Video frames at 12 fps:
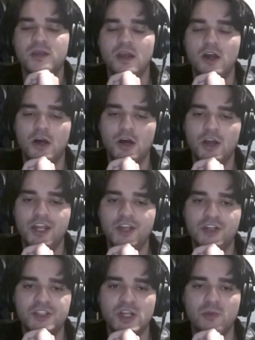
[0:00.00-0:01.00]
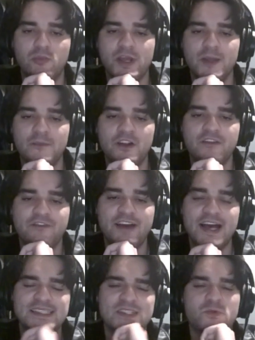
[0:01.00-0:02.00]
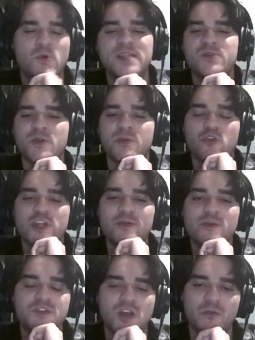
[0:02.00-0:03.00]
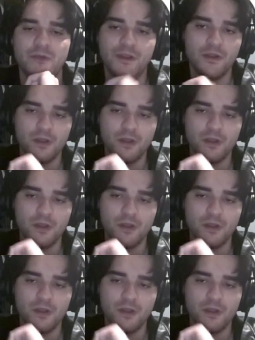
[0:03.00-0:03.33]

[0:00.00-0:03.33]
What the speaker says: and you can start playing very fast. That's where the pre-moves come in.